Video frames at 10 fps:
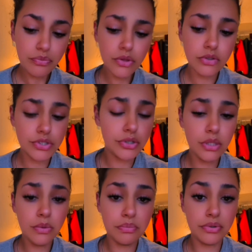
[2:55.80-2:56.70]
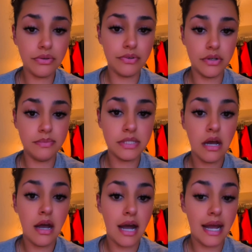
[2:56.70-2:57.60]
There's 31 proverbs.
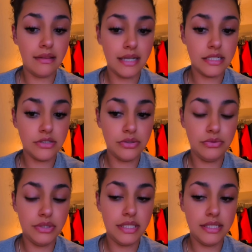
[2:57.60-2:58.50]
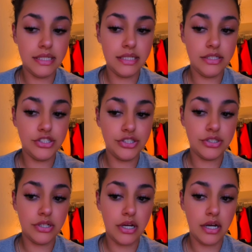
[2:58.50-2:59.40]
I like to read each
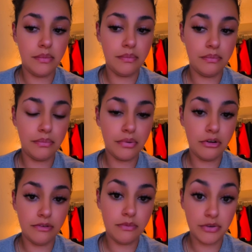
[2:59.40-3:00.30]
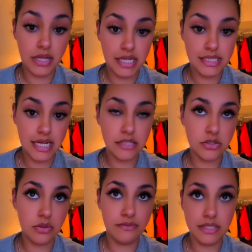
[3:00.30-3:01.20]
proverb for that day.
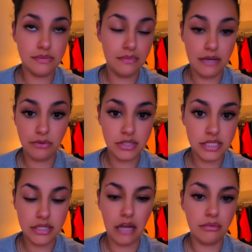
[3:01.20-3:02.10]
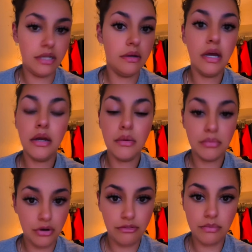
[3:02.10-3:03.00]
So if it's May 14th, I read
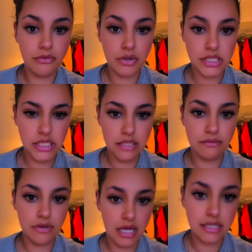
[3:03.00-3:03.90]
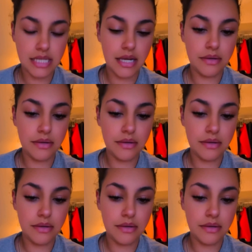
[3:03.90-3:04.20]
Proverb 14 for that day.